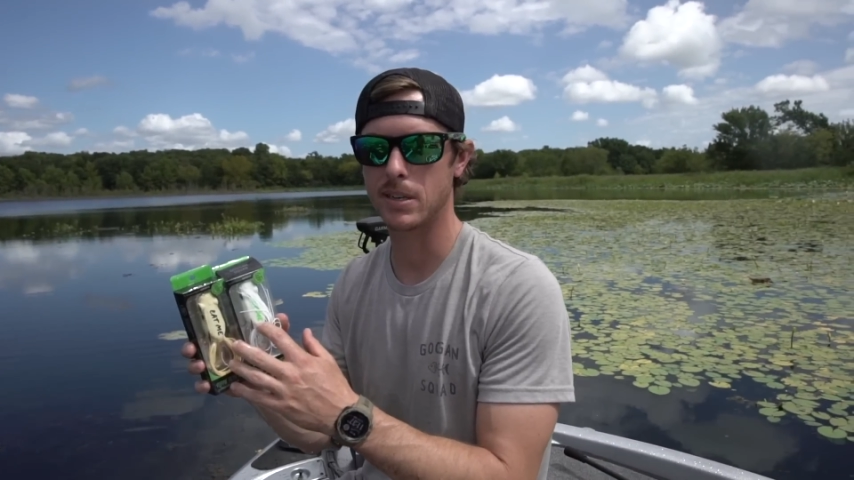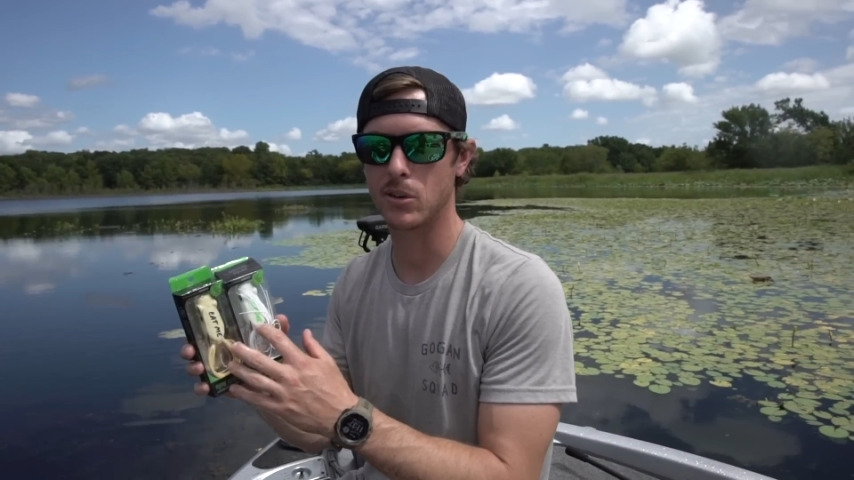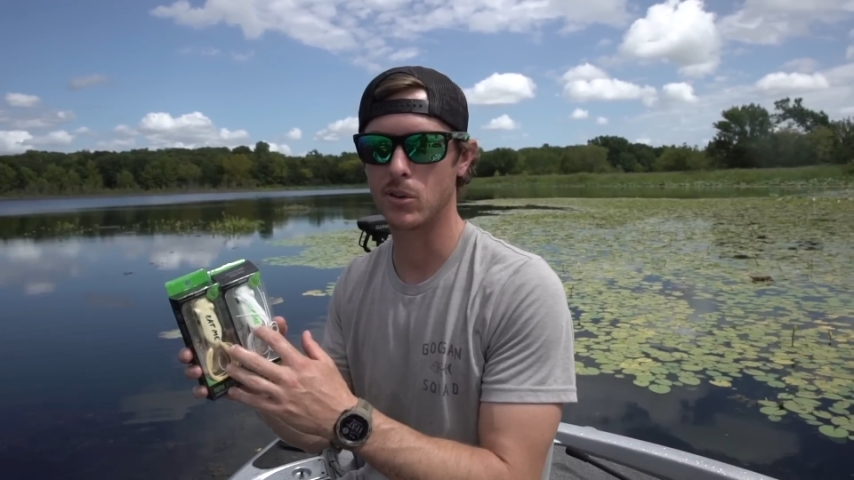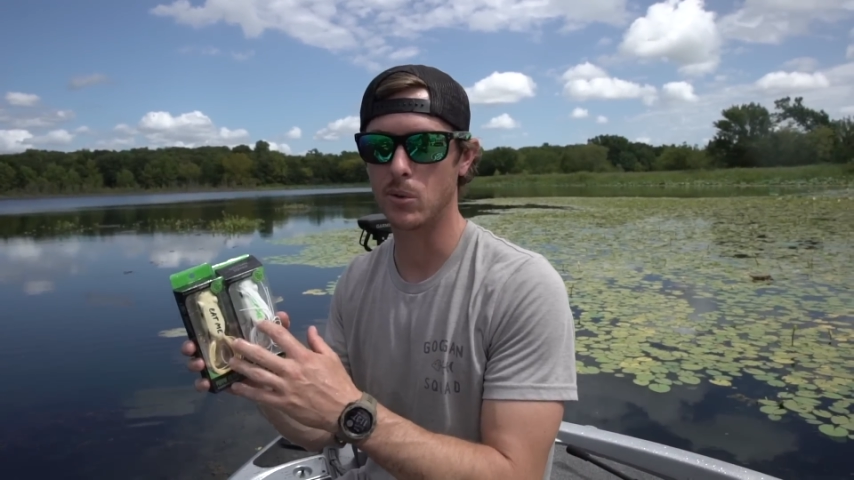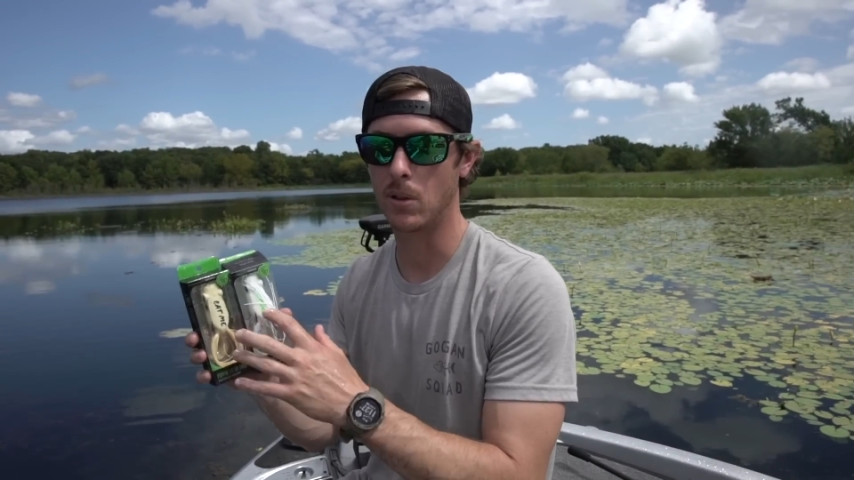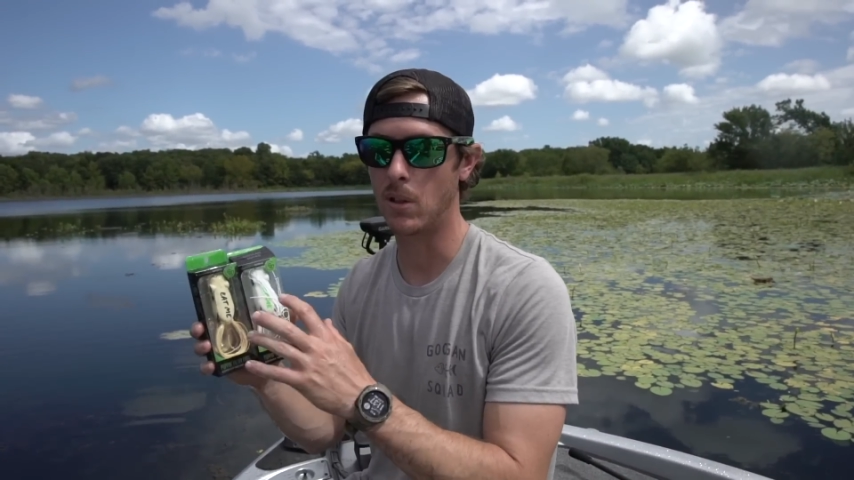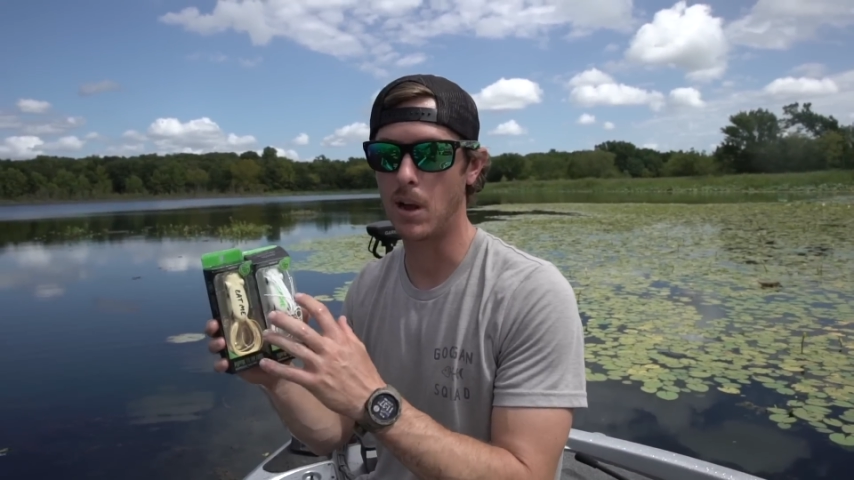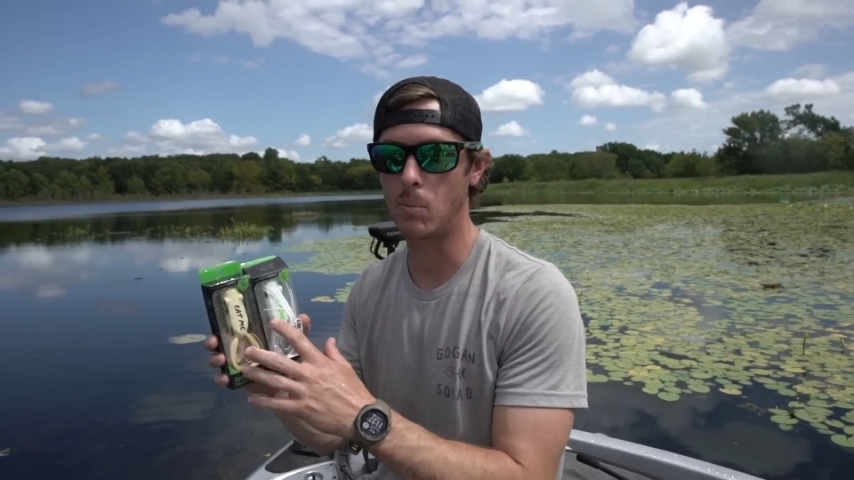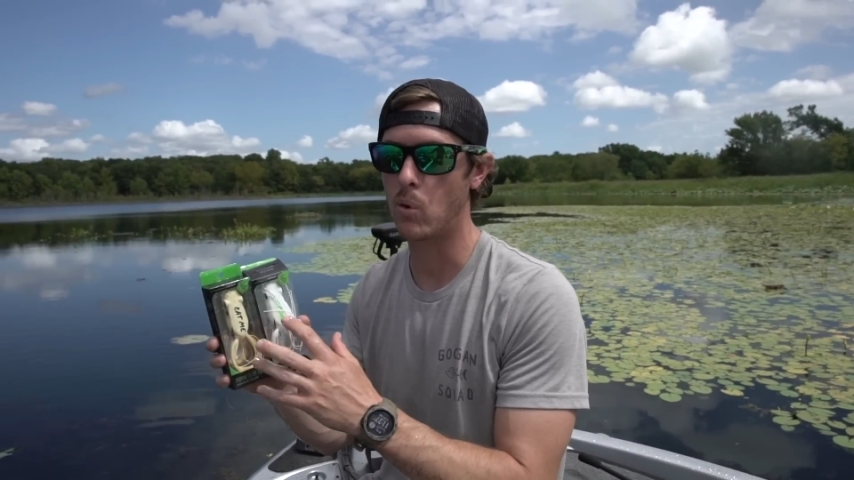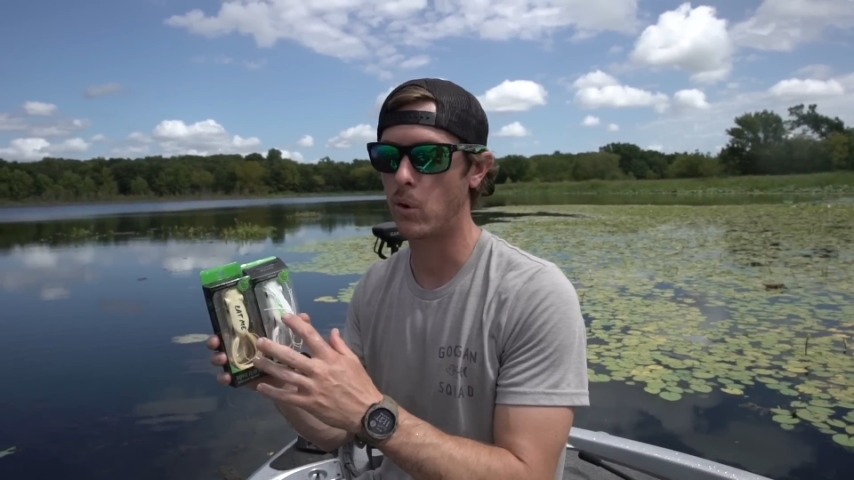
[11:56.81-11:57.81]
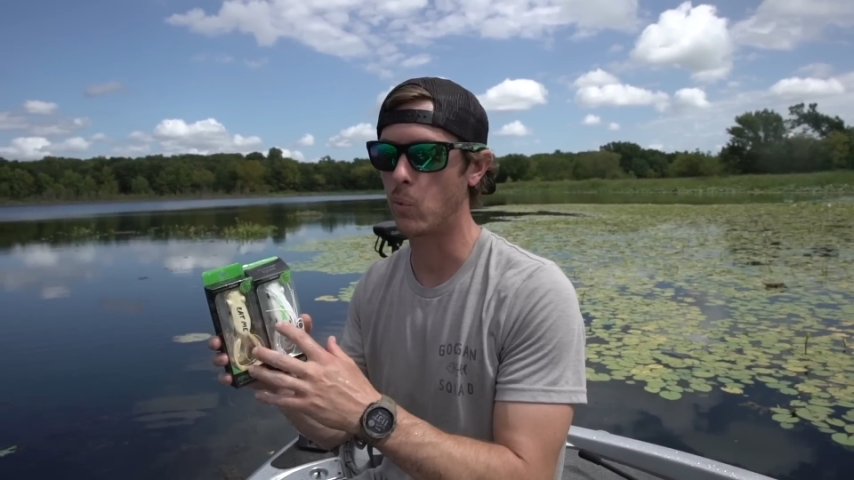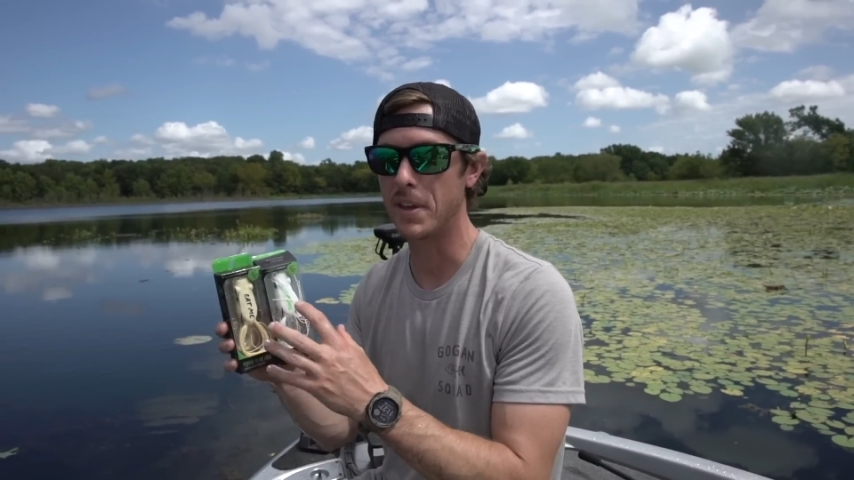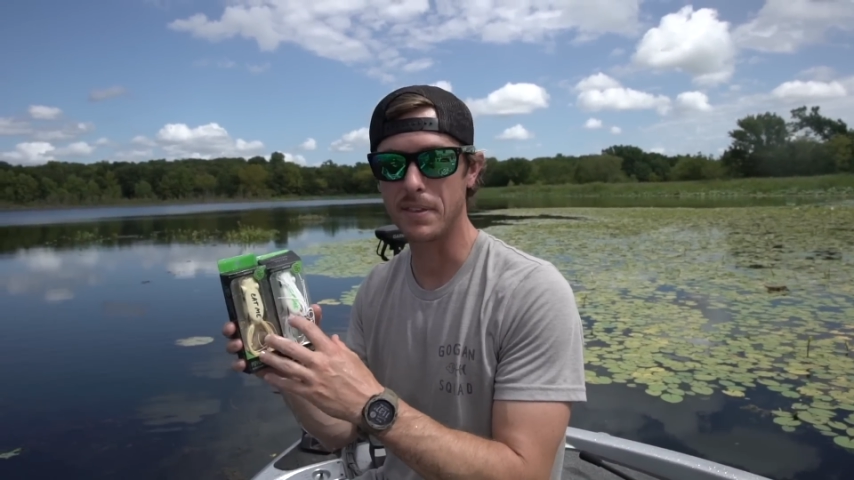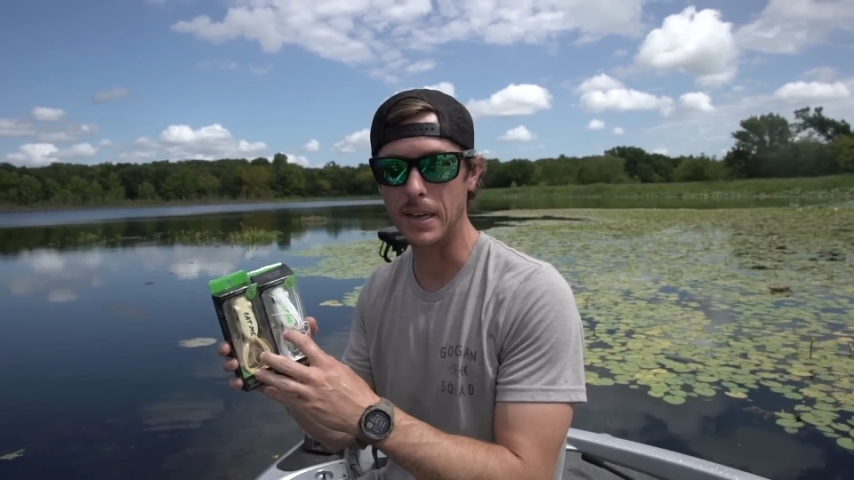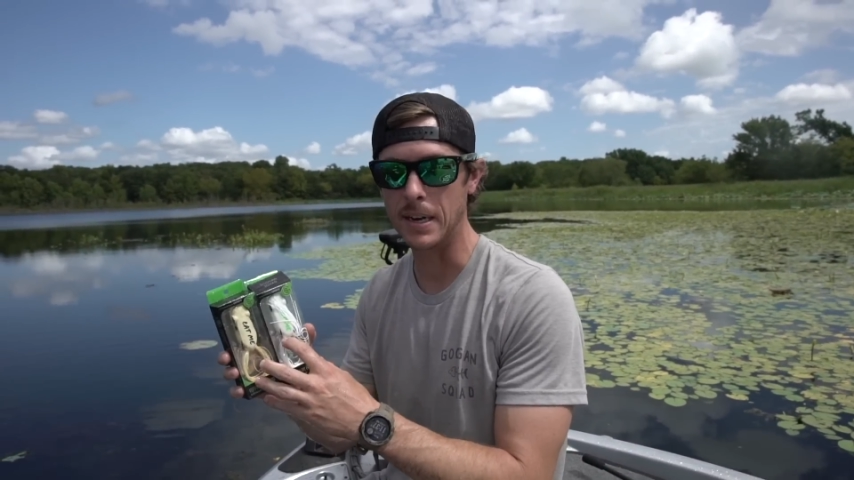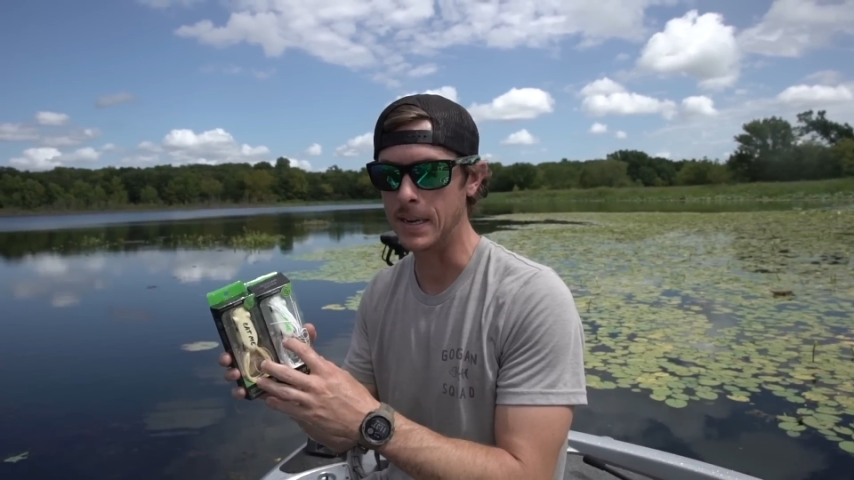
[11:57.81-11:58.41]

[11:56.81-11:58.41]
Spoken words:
You can do a lot more with it,